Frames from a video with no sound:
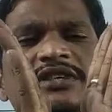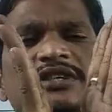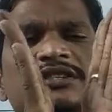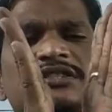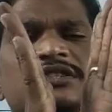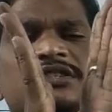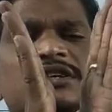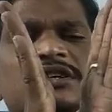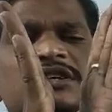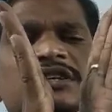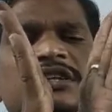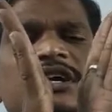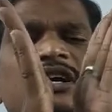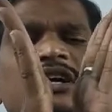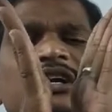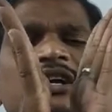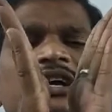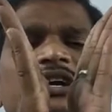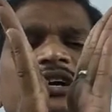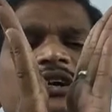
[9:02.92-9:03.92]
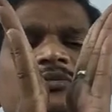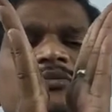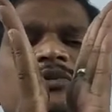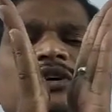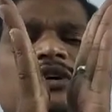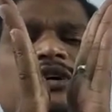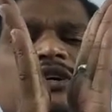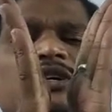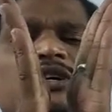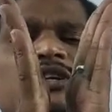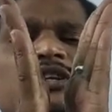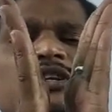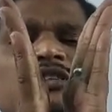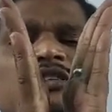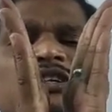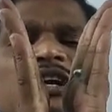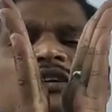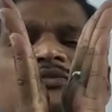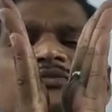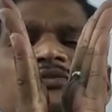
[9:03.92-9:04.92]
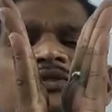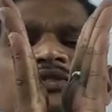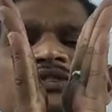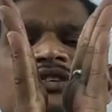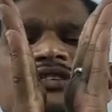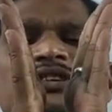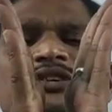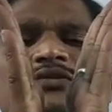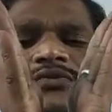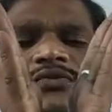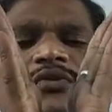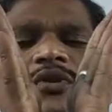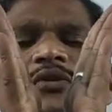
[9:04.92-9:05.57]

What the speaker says: vessels, that time here the xylem vessels